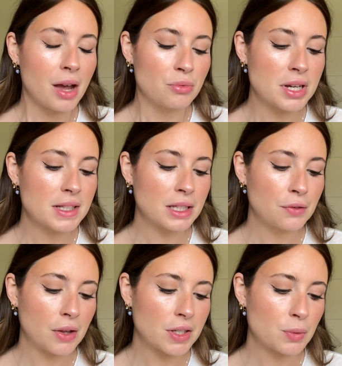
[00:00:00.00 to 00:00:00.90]
I recently
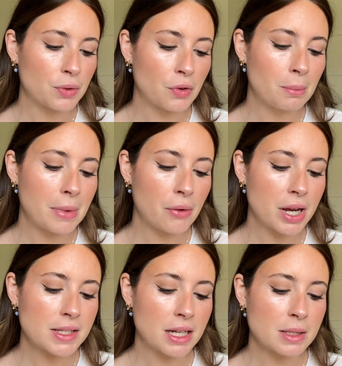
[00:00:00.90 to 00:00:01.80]
found this one from
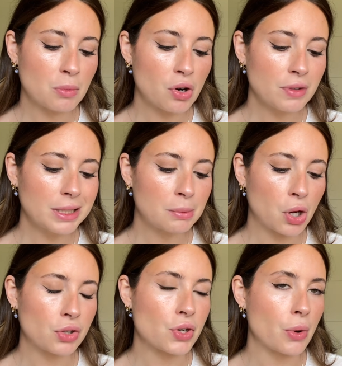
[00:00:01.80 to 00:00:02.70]
Merit, and it's more of a lip
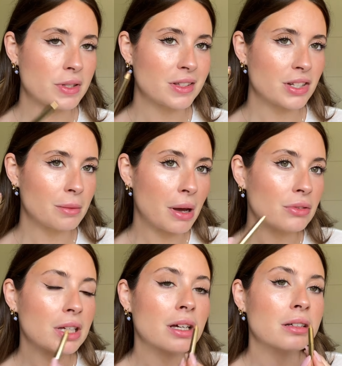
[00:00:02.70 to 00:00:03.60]
contour. It's in the shade
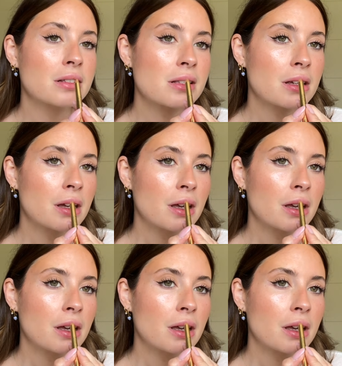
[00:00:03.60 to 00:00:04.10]
Beverly Hills.